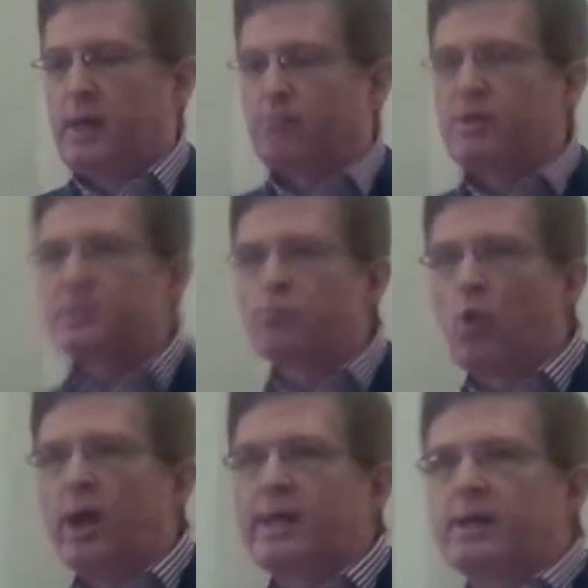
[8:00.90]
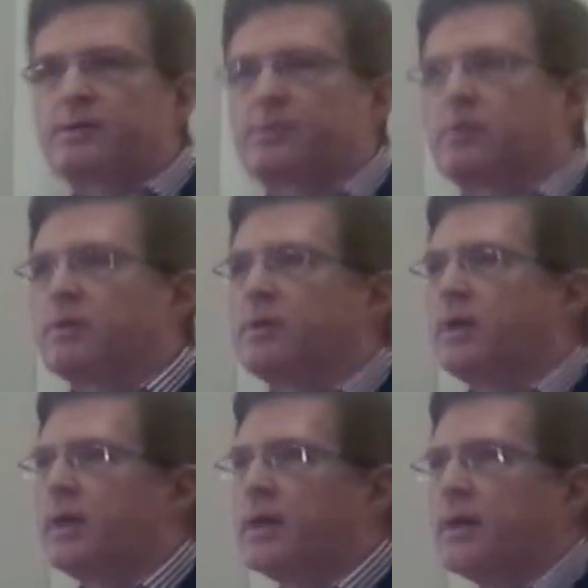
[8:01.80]
And the reason why that
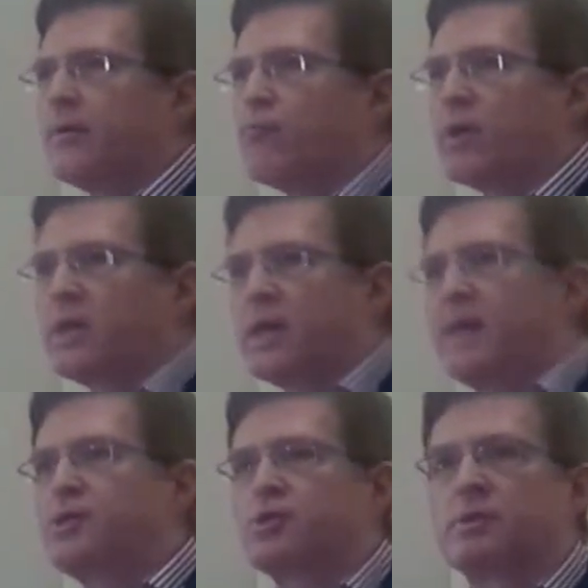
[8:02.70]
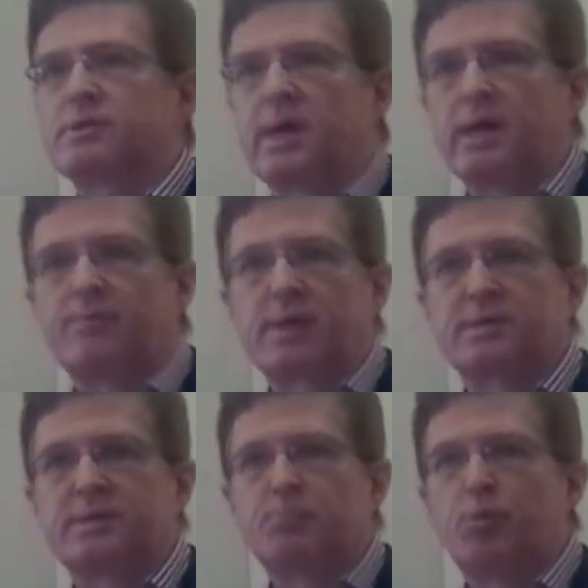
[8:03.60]
regulation side of
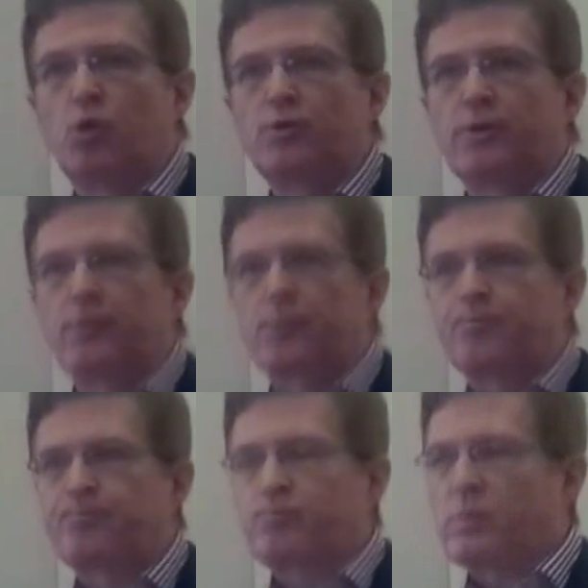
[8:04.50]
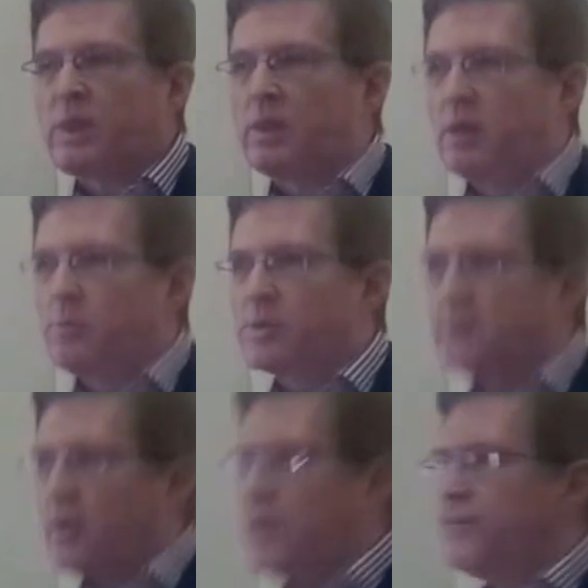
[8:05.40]
things is important,
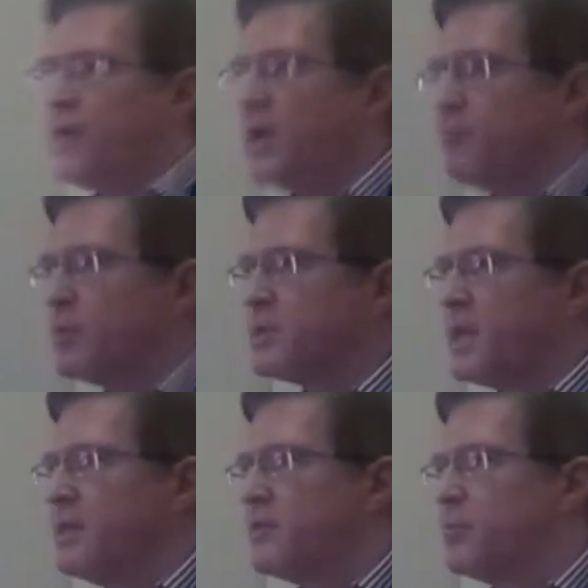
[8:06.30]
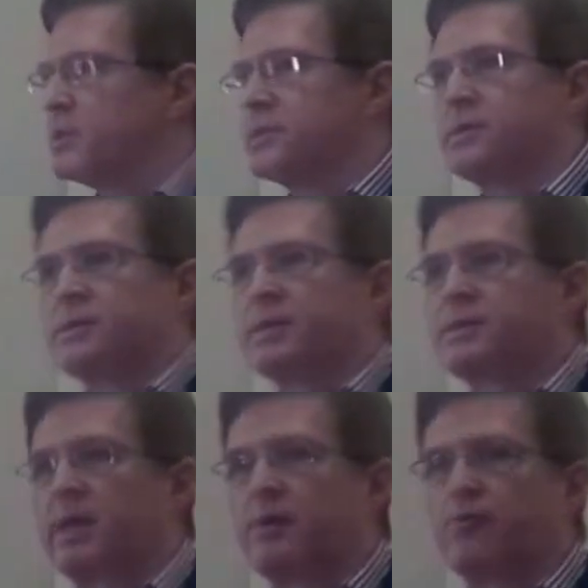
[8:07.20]
because only 5% of businesses in
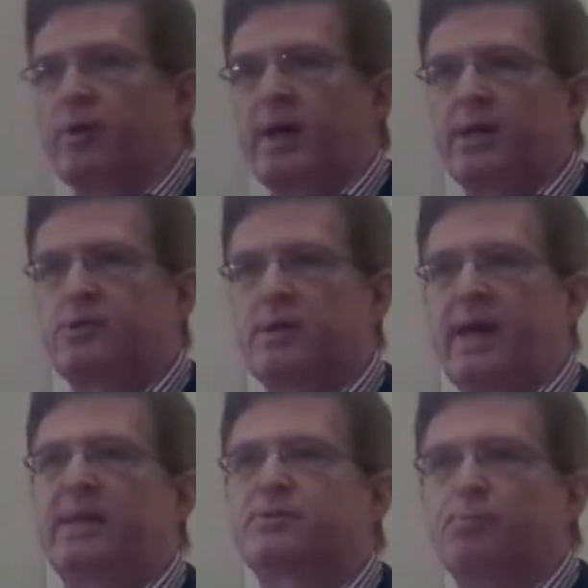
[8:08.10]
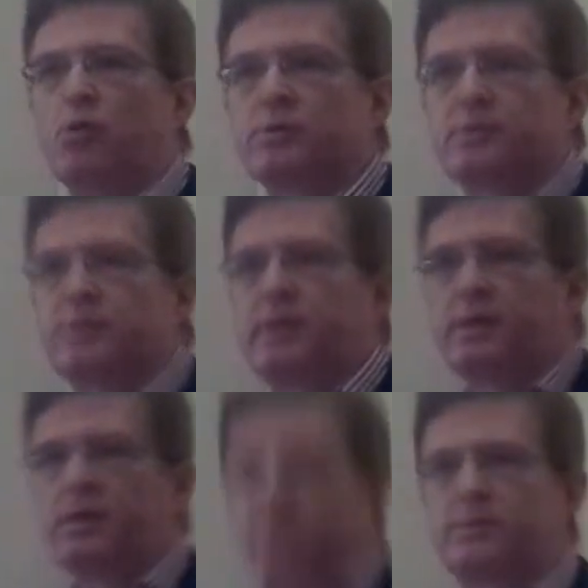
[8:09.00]
this country actually export to the
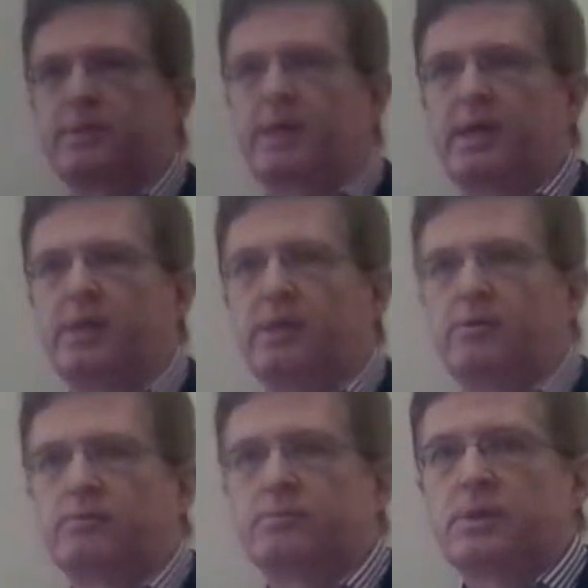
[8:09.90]
EU.